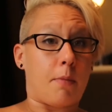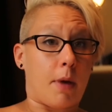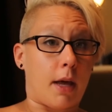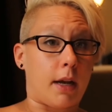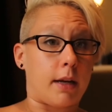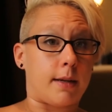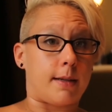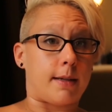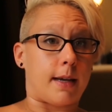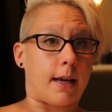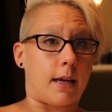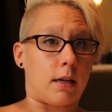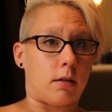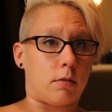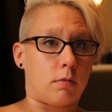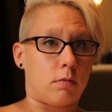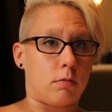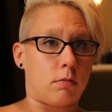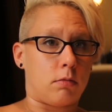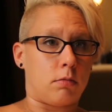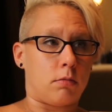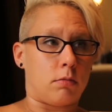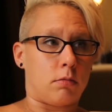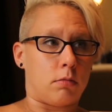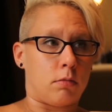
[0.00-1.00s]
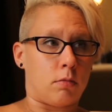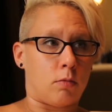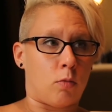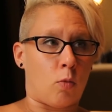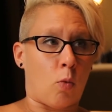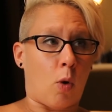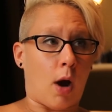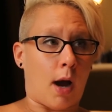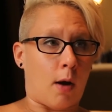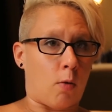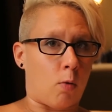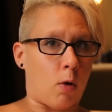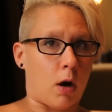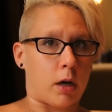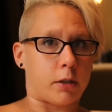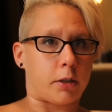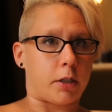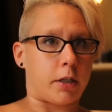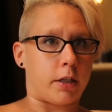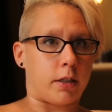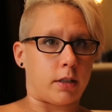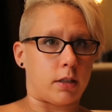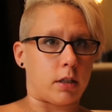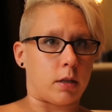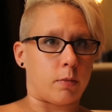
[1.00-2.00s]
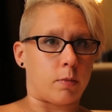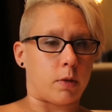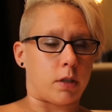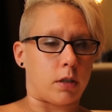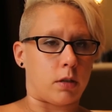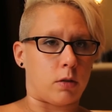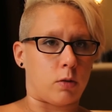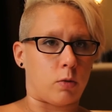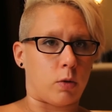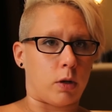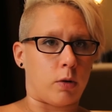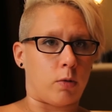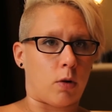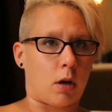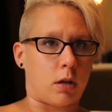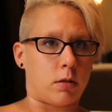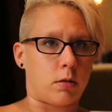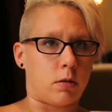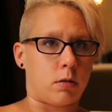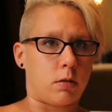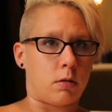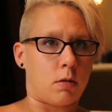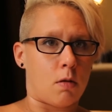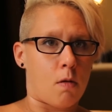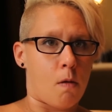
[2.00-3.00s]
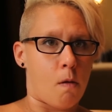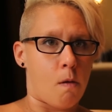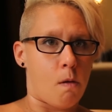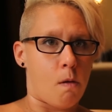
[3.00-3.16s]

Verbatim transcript: I meditate while watching Simpsons reruns.